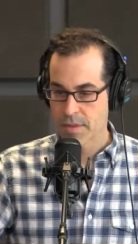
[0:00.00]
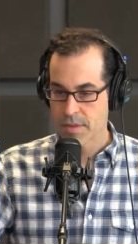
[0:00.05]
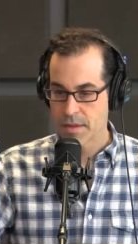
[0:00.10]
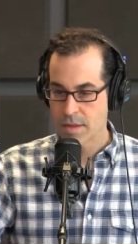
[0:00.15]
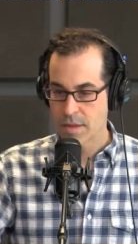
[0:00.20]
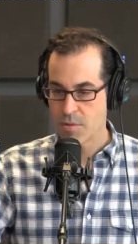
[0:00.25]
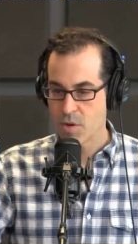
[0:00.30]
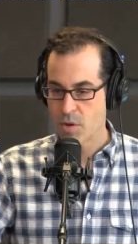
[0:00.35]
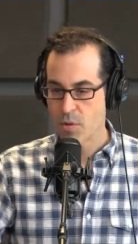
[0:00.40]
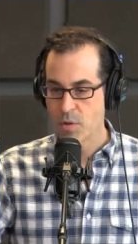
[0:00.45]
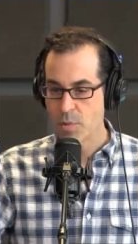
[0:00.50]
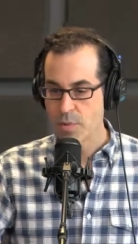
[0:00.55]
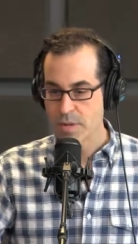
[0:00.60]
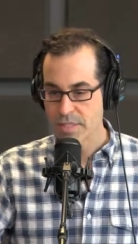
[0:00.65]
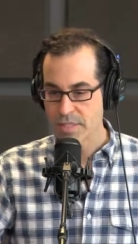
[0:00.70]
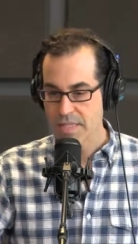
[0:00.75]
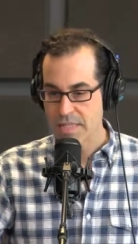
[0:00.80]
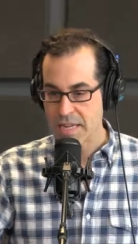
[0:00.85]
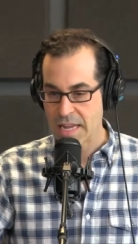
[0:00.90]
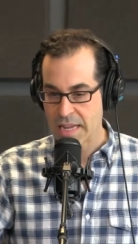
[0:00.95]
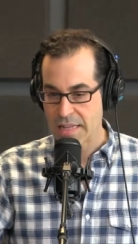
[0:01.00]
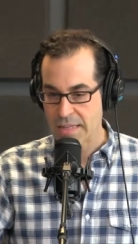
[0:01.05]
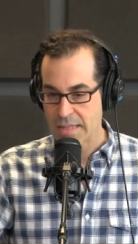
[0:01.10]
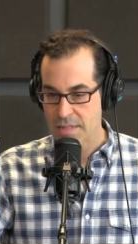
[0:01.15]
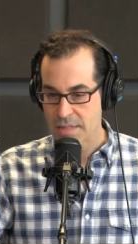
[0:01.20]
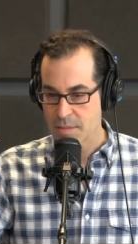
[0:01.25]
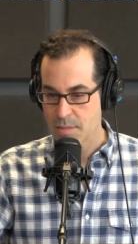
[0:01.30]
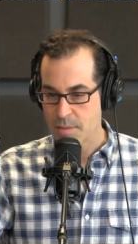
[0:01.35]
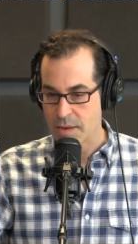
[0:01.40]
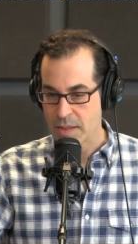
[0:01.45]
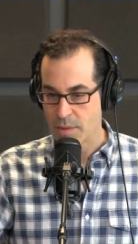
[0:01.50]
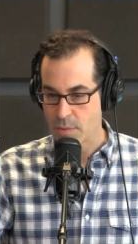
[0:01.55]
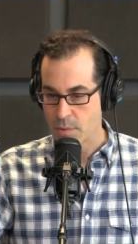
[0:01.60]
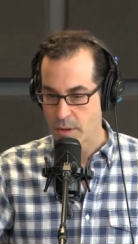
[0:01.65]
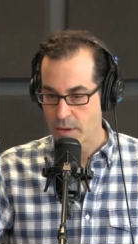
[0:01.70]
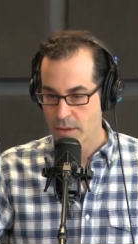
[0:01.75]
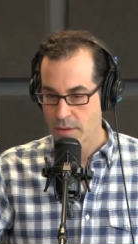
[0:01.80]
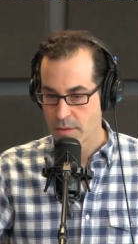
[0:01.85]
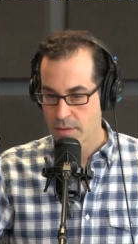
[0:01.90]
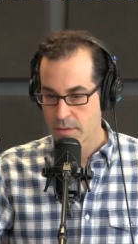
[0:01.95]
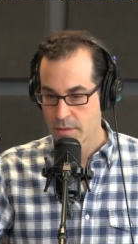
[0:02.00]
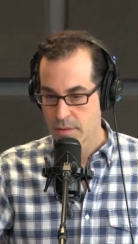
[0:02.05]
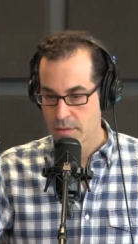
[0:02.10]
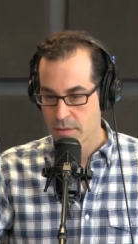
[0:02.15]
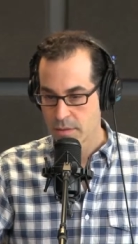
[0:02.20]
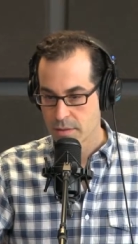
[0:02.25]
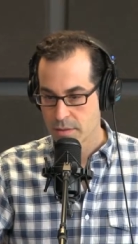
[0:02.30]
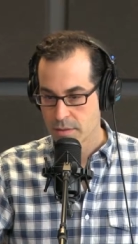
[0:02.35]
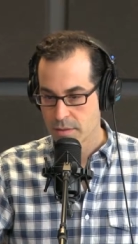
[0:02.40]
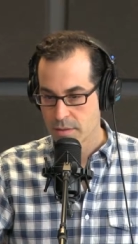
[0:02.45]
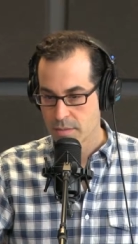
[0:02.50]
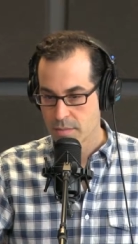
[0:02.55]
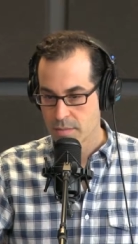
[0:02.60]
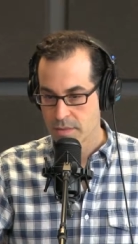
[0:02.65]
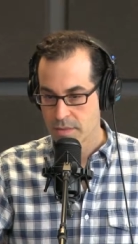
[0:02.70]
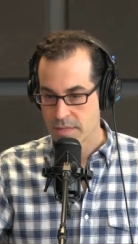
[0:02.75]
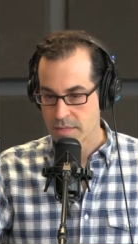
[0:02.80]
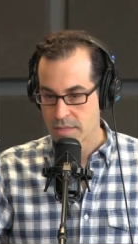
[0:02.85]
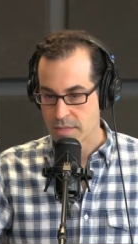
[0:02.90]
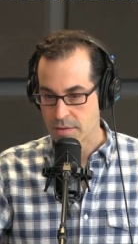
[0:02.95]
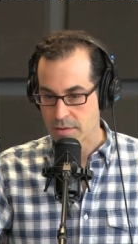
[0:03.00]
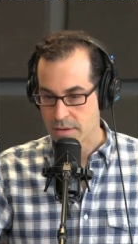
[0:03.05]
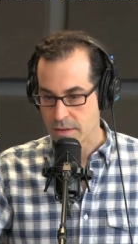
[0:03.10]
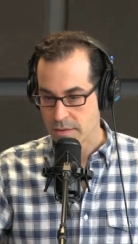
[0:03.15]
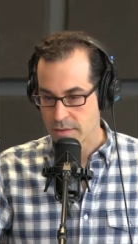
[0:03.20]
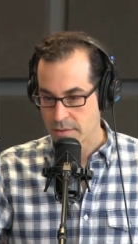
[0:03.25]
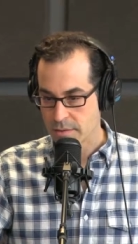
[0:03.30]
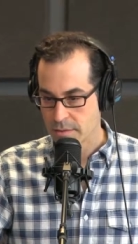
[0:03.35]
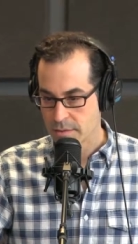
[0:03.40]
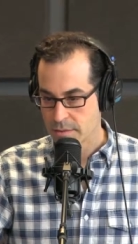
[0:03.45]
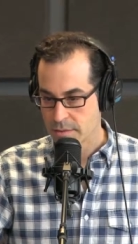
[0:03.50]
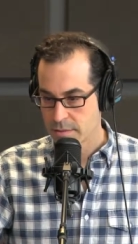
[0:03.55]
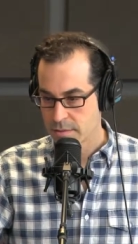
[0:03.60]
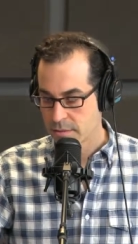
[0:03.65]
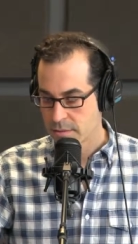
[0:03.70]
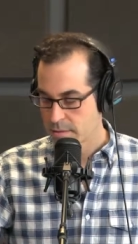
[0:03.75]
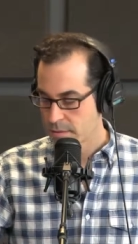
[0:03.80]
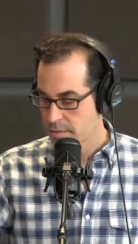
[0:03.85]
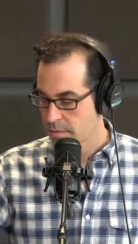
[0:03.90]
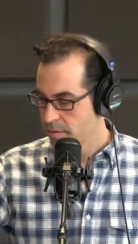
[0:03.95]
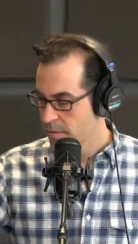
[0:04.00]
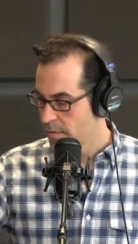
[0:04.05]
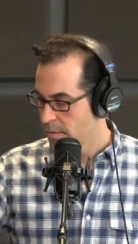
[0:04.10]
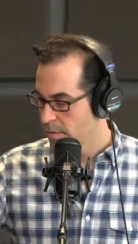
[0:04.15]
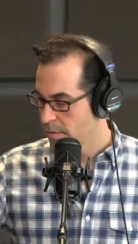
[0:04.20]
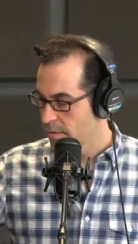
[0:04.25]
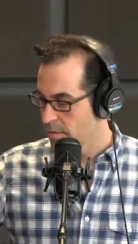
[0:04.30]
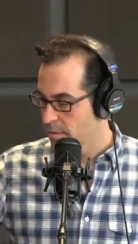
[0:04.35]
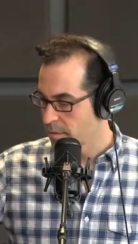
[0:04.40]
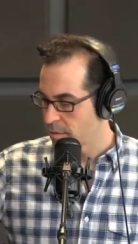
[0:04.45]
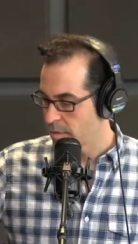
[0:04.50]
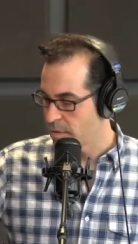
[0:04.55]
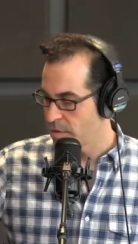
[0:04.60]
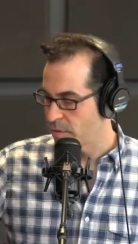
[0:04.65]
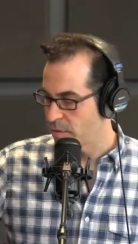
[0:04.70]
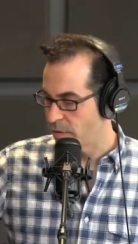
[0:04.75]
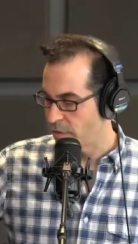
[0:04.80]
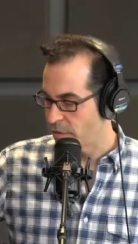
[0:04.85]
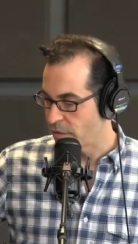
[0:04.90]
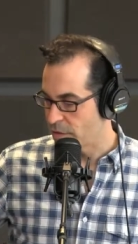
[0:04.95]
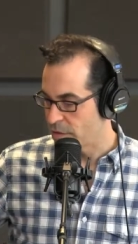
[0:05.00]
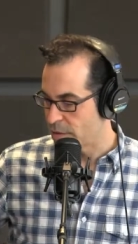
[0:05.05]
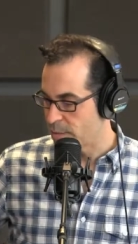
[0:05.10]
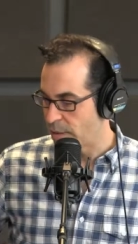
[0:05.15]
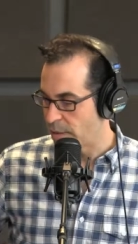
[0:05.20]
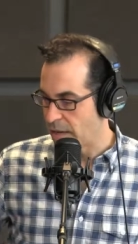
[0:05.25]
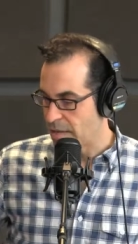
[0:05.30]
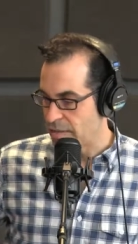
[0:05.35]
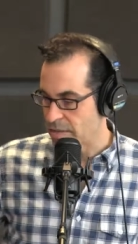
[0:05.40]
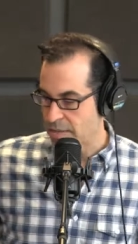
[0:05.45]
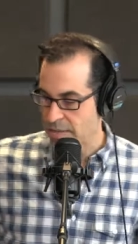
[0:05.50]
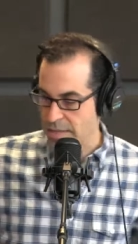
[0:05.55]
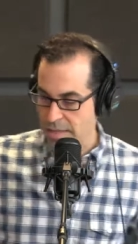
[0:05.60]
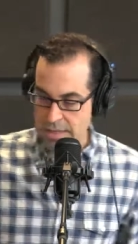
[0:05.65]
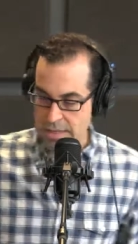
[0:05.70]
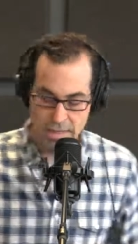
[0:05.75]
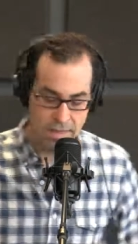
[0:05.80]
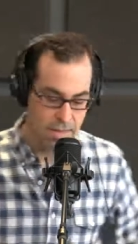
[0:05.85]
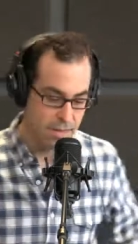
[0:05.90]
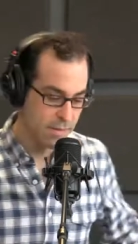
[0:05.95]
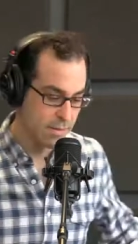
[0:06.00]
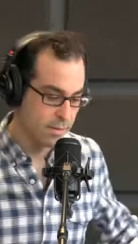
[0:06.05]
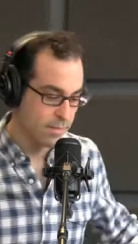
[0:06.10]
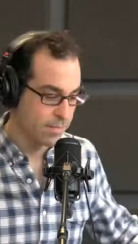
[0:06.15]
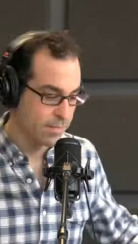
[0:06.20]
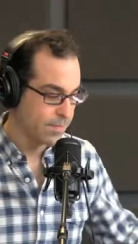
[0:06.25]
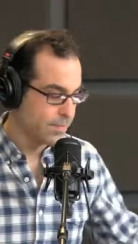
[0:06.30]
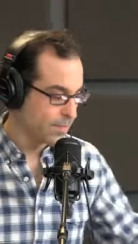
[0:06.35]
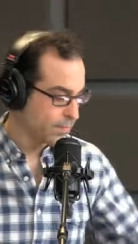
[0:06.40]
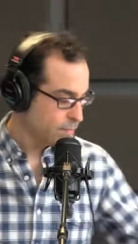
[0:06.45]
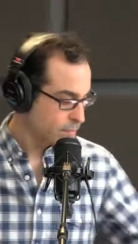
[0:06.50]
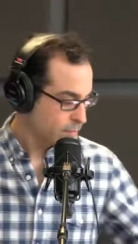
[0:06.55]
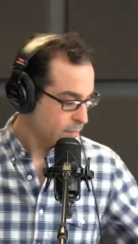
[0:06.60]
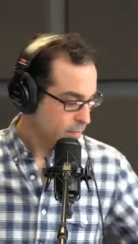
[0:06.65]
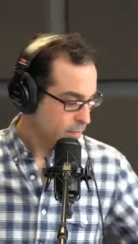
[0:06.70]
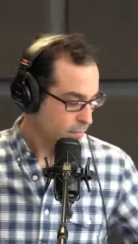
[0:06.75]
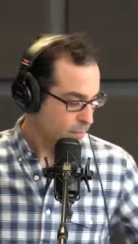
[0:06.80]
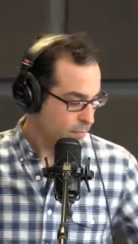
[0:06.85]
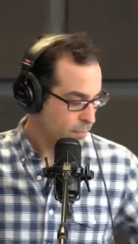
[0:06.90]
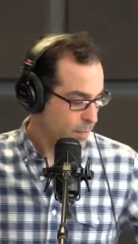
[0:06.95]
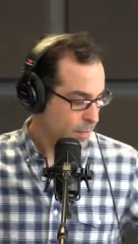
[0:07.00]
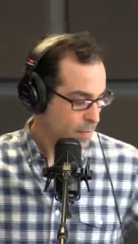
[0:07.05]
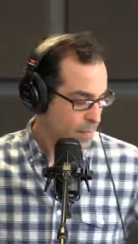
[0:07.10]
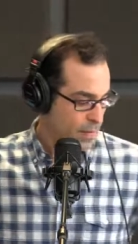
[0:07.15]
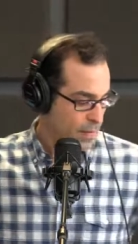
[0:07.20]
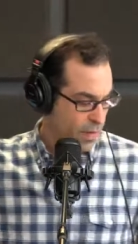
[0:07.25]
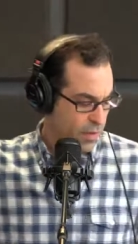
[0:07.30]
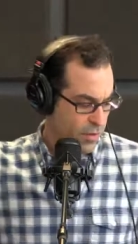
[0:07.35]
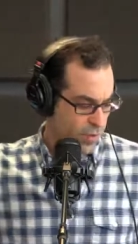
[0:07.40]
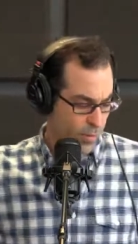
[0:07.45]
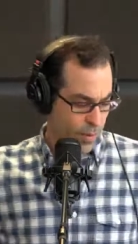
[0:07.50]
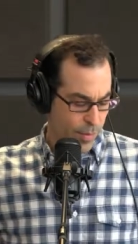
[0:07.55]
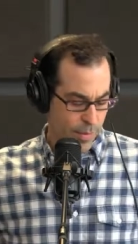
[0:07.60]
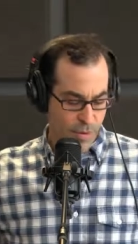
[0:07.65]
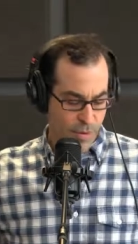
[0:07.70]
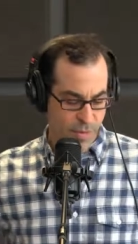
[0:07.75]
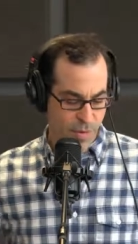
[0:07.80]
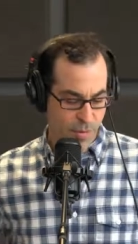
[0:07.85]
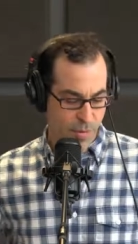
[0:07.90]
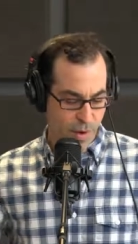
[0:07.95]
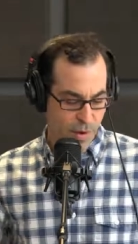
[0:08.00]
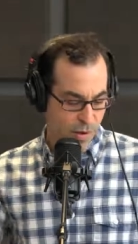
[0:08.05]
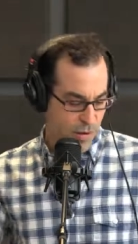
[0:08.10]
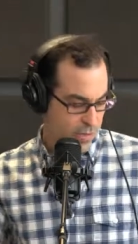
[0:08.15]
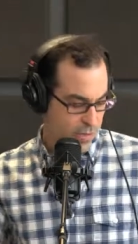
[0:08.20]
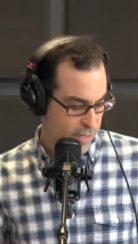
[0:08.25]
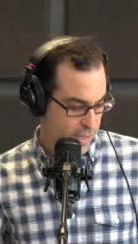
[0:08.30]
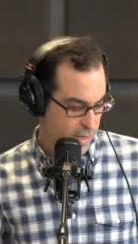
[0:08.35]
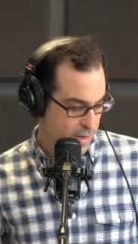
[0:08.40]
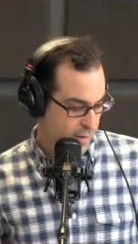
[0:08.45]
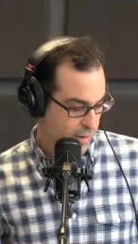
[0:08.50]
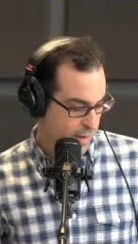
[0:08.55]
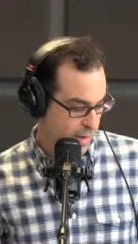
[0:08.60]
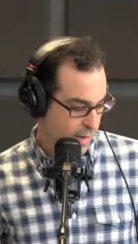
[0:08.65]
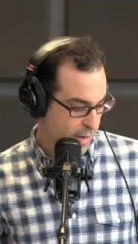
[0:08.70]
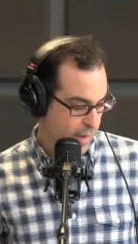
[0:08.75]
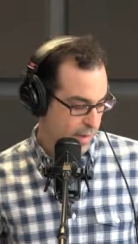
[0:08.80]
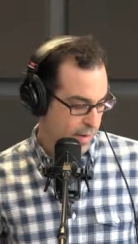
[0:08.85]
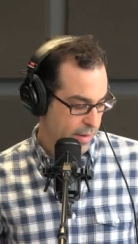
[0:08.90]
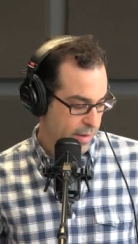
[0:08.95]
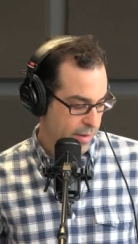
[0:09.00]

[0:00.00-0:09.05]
I'm the only one saying this, by the way. But that's all right. Let me do our first sponsor, Linda. You want me to put markers in here, right, Hattie?